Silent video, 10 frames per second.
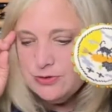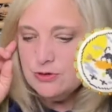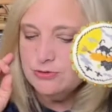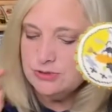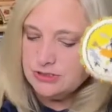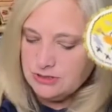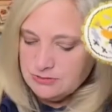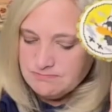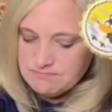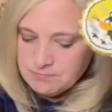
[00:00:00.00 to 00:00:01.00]
there's
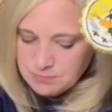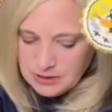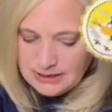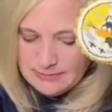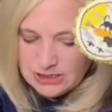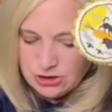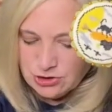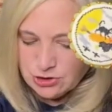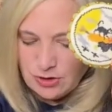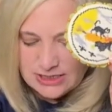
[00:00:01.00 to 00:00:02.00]
pretty much,
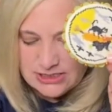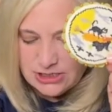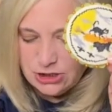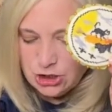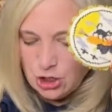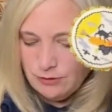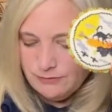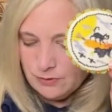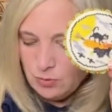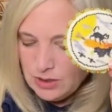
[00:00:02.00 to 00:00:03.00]
there's cross stitch
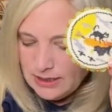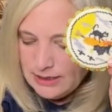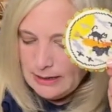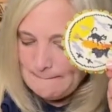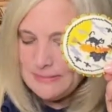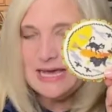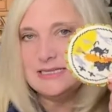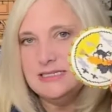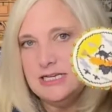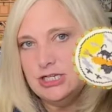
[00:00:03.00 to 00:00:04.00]
over one,
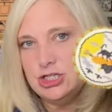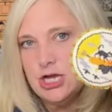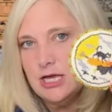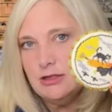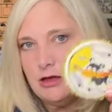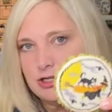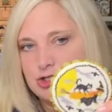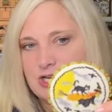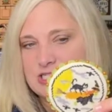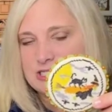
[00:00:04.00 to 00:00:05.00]
back stitch, long
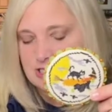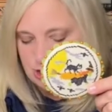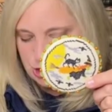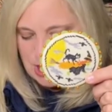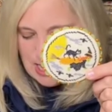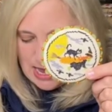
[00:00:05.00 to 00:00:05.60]
straight stitch,